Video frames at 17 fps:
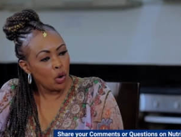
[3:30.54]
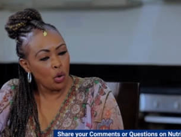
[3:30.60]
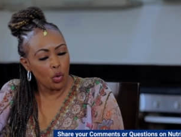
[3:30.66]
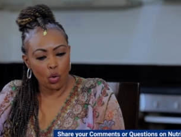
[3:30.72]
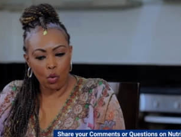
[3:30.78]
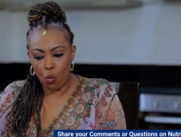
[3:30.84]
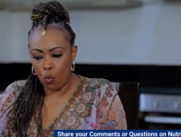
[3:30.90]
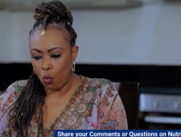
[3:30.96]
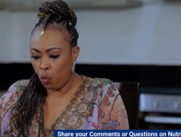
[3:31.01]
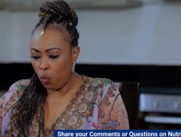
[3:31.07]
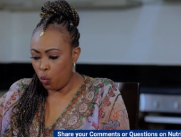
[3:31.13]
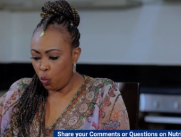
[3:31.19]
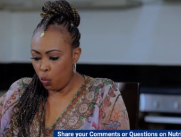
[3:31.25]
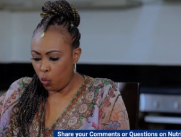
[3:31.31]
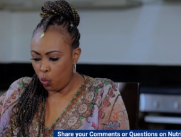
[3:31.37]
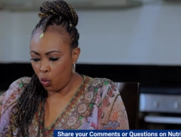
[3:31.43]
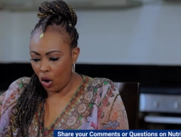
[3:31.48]
Cow's
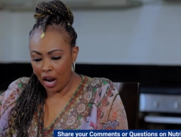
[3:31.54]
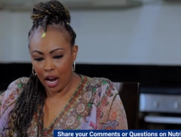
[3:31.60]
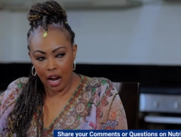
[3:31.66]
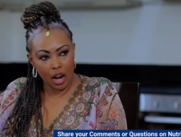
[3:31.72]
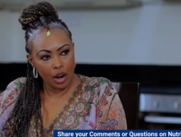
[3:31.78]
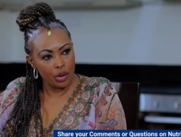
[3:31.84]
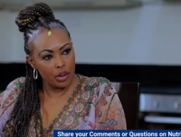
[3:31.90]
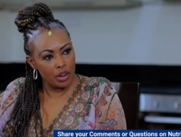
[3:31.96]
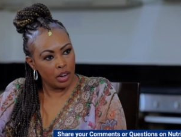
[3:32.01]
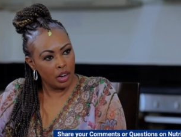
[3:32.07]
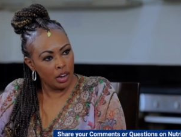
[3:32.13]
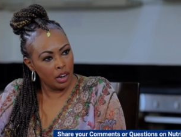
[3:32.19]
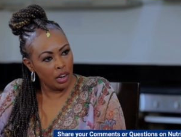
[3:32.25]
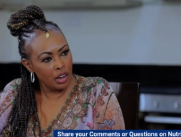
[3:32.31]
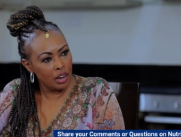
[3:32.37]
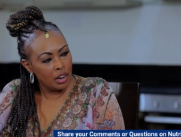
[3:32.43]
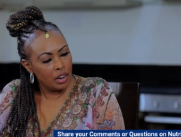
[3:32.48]
milk, if you're in the village,
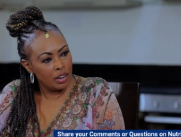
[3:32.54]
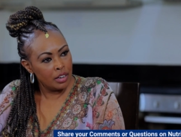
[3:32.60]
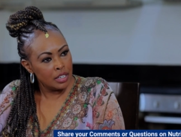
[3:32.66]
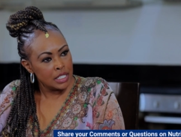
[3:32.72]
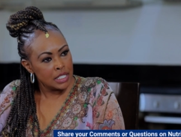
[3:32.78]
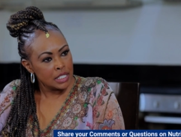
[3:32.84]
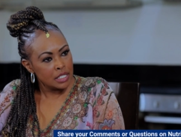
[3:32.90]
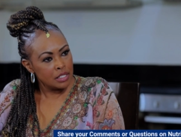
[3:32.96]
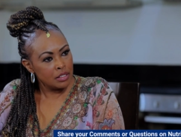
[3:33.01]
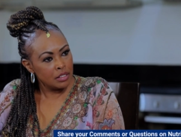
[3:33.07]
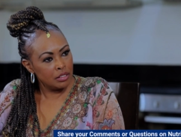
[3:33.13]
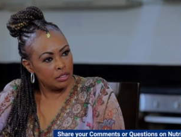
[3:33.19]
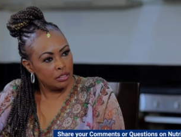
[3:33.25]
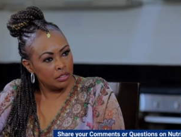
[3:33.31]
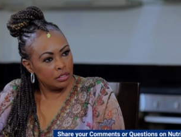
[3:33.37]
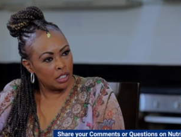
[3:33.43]
you have your cow,